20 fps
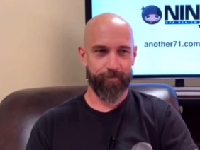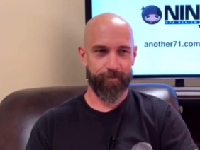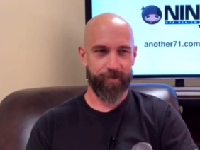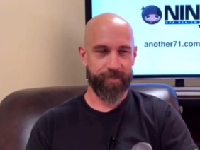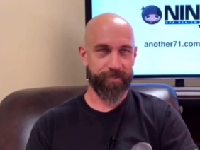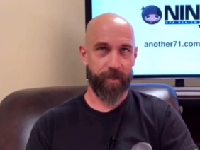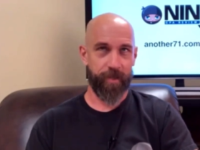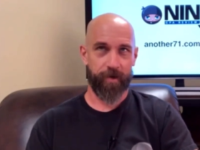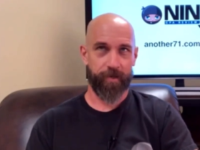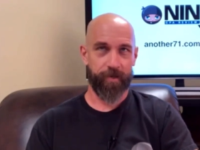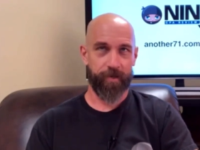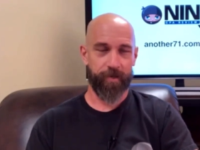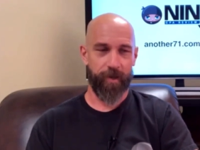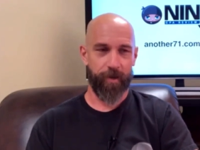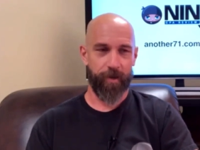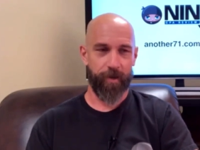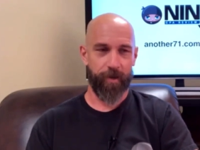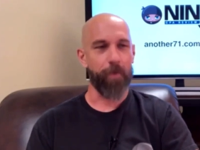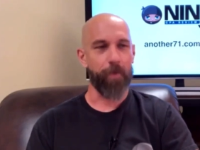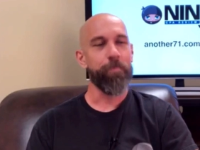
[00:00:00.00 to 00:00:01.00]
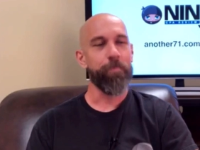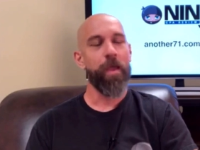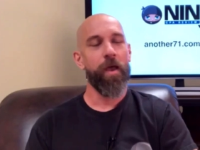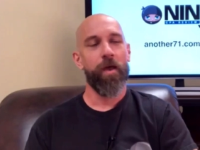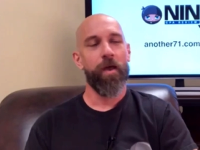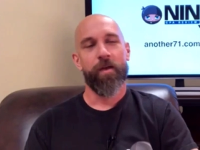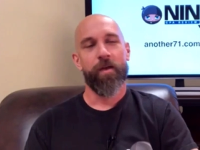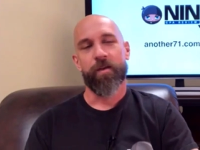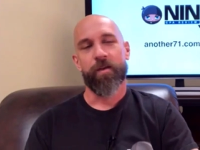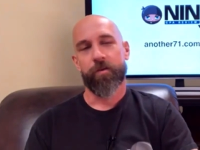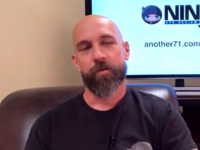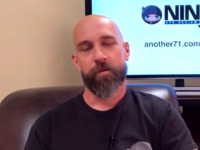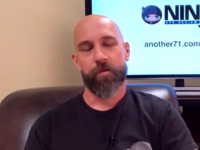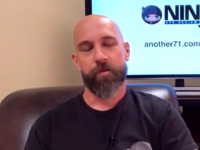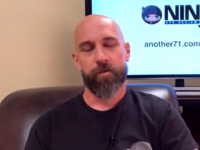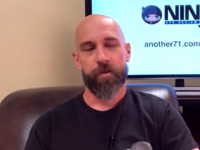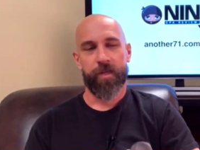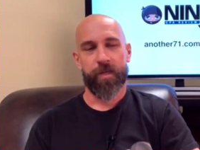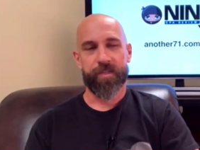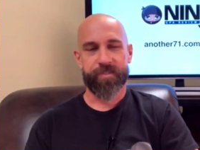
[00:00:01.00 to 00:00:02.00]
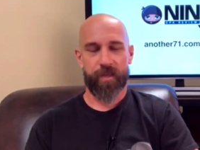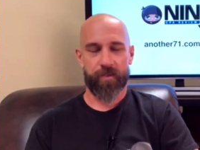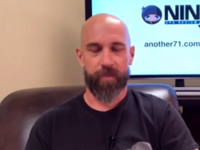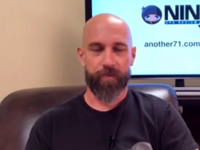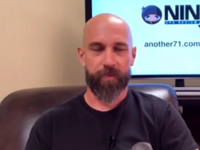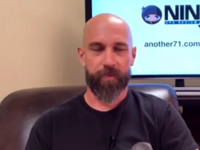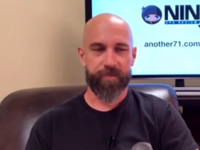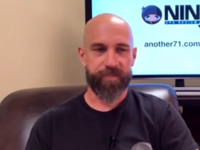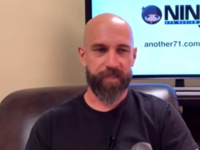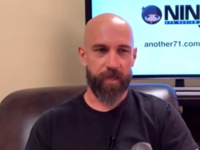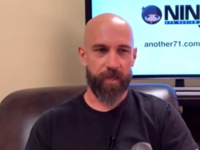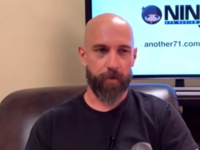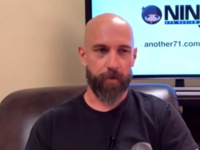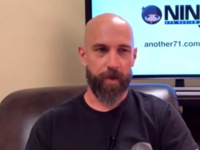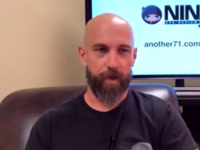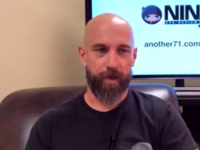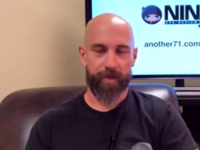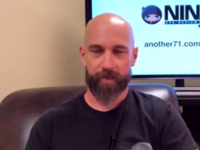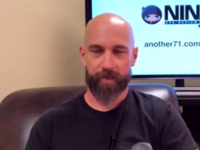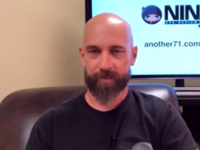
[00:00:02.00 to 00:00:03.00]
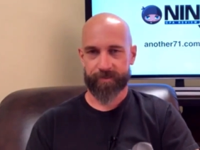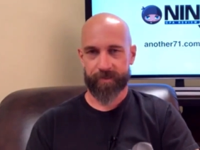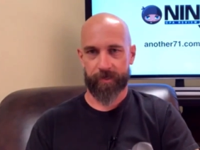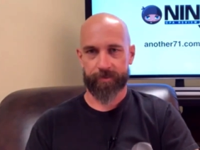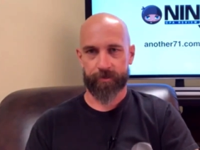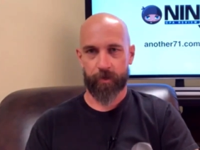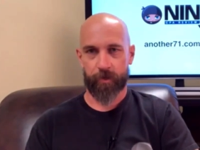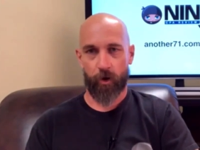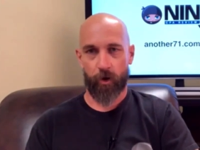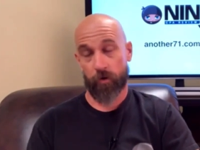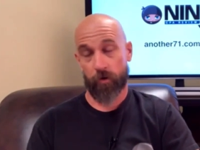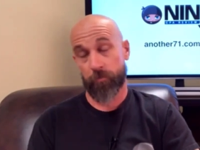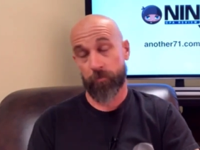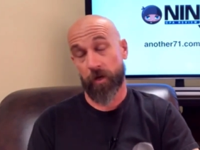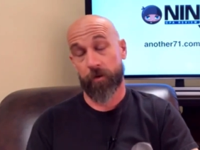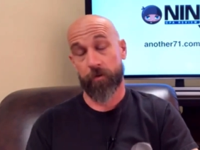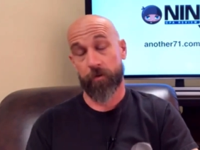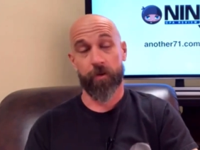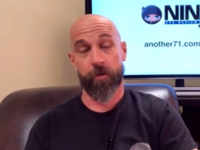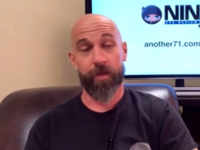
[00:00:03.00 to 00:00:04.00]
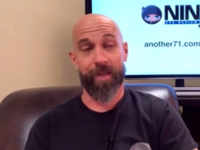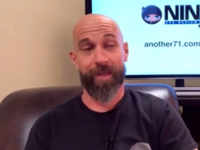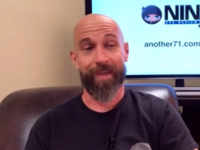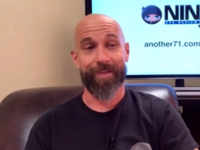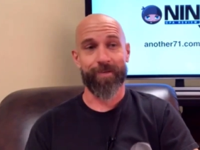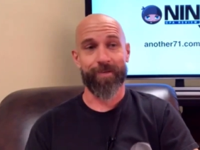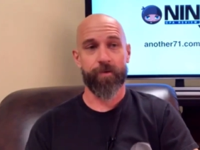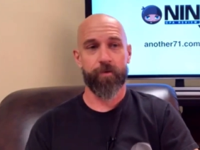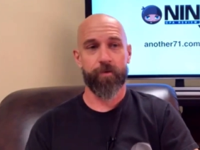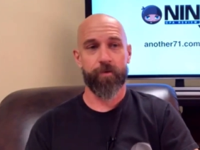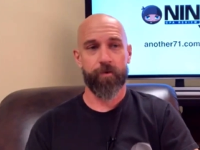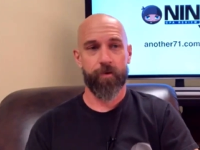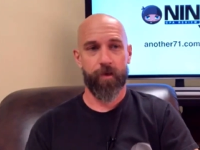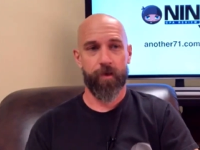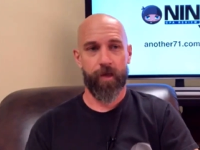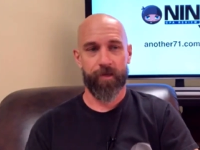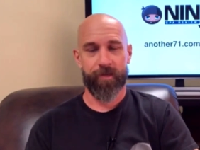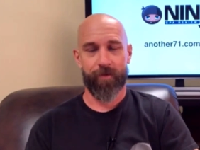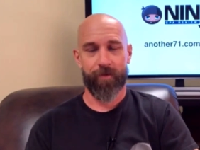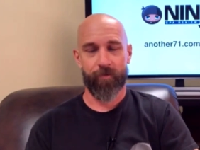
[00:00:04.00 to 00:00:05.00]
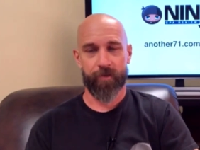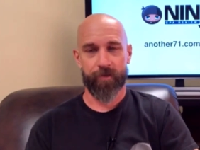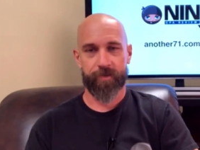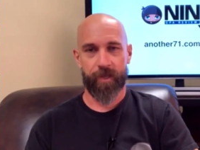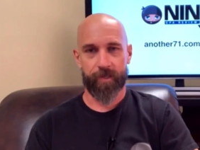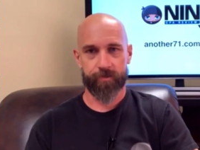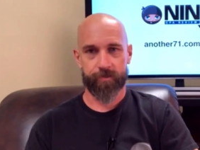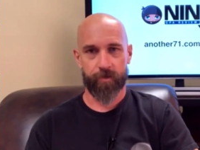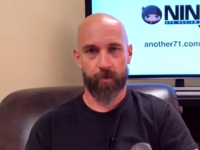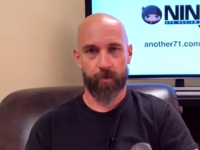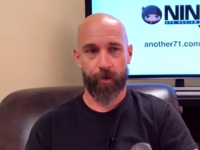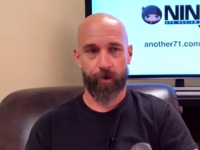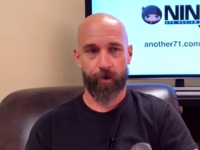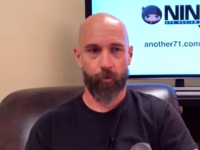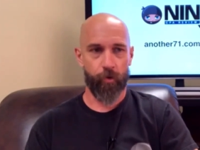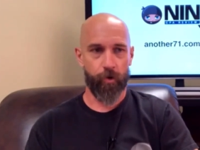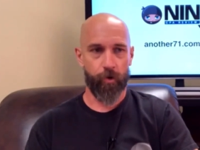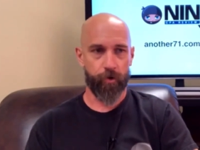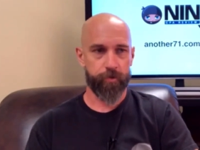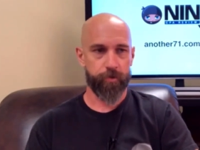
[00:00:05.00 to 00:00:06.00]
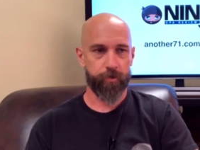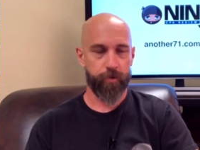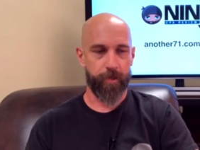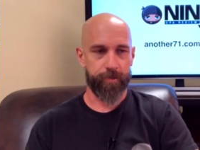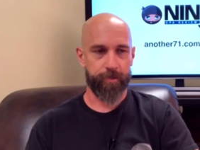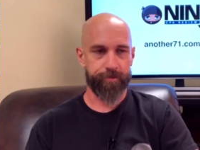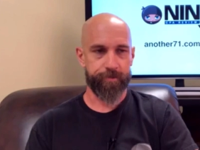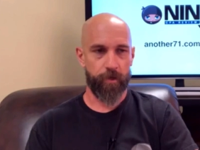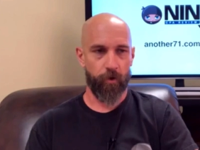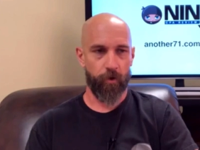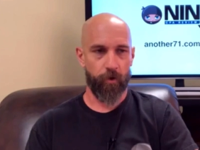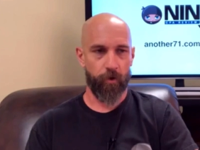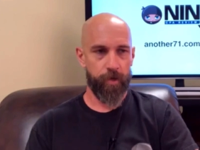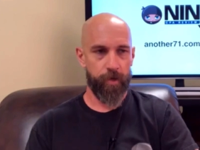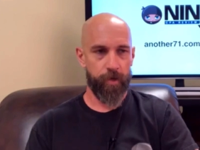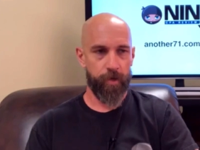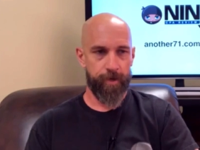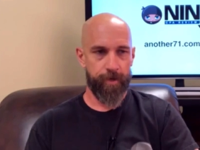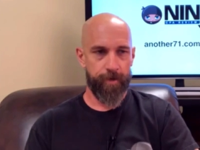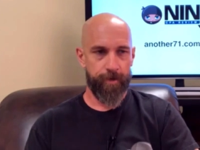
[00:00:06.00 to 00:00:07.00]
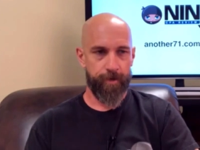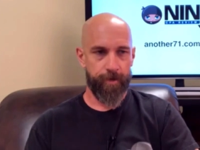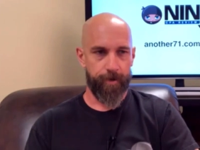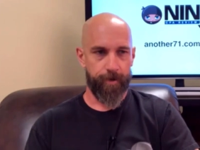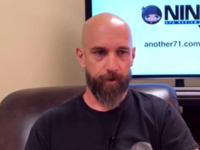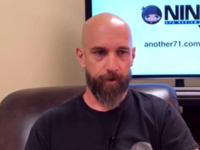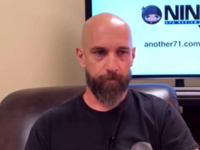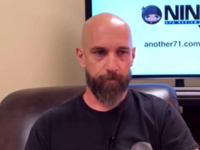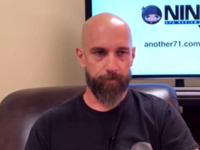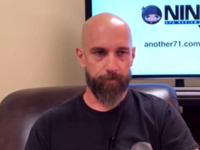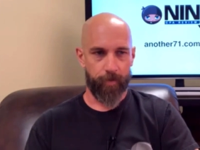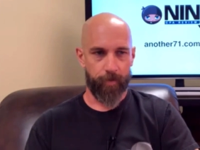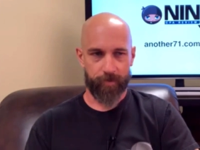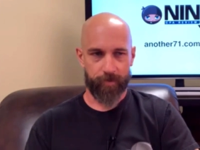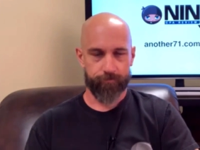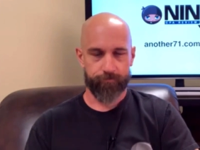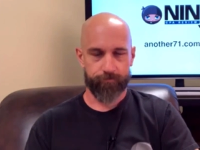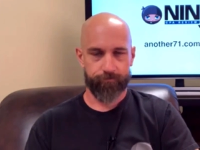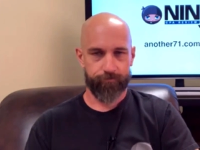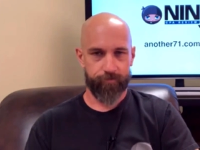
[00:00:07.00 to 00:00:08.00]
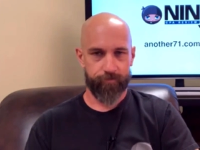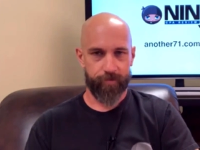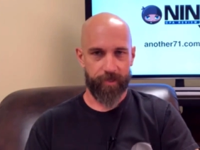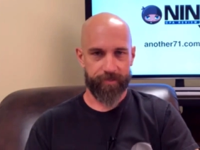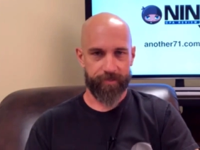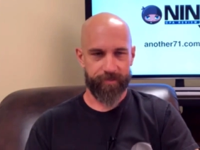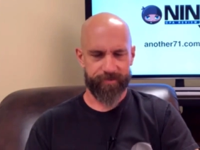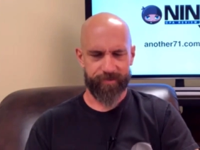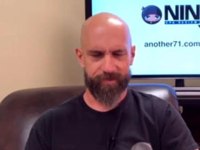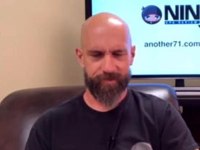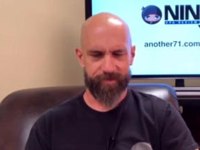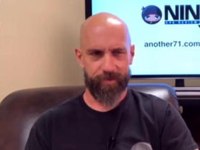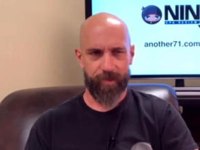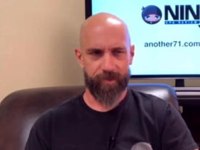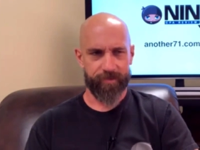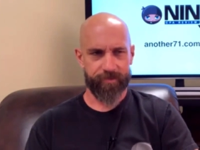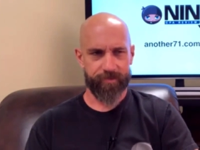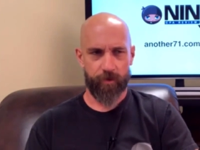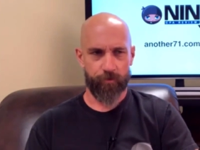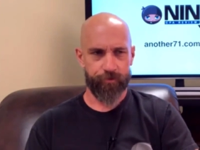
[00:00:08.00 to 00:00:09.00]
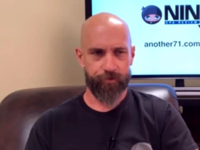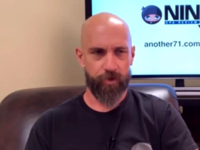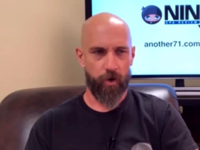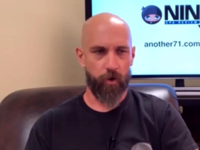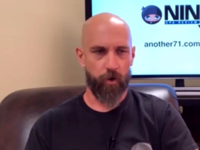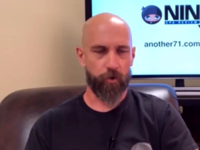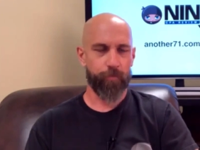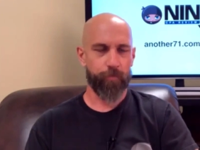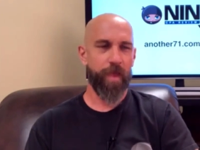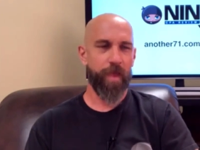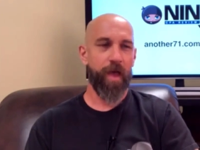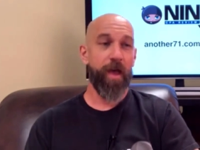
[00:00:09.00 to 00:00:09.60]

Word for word: he's not an EA, but he said that the CMA isn't as hard, but it it definitely takes a lot of work, and so um, I mean it's, it's, it's no joke.